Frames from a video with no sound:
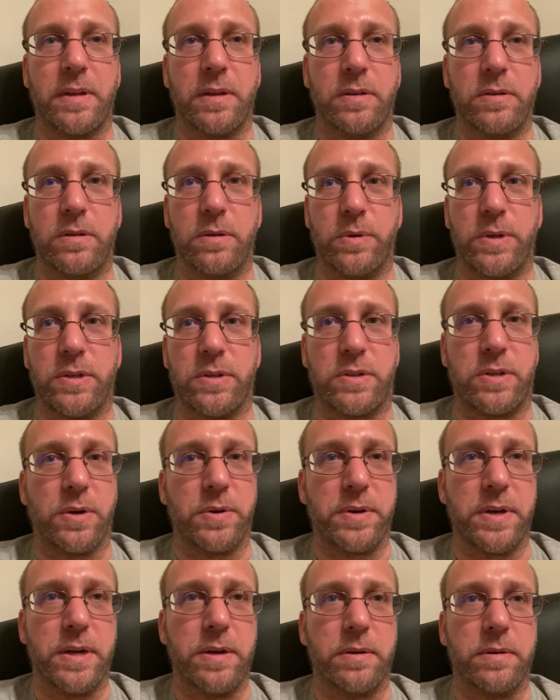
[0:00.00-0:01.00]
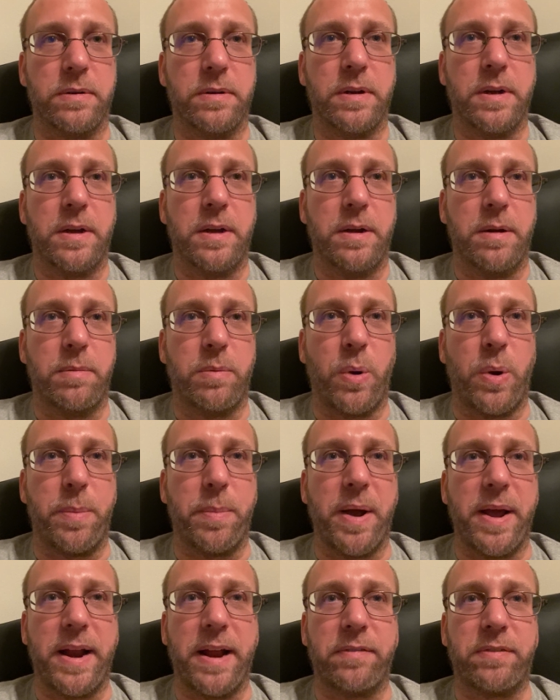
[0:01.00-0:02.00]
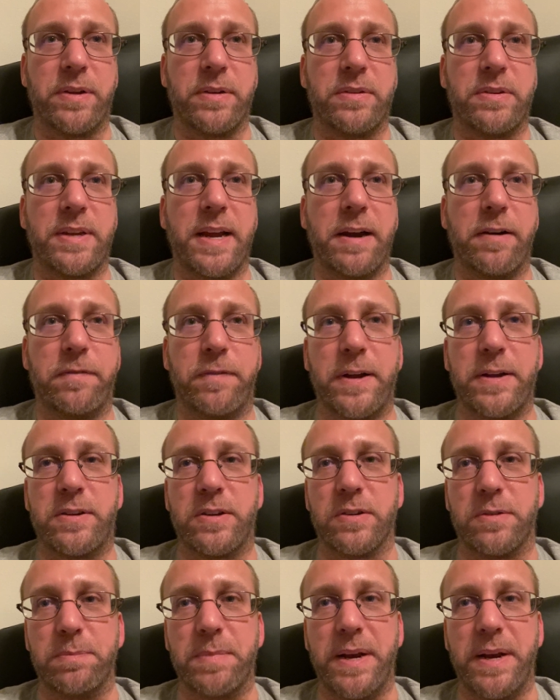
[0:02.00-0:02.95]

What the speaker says: So we just don't know. Well, we might have to sacrifice as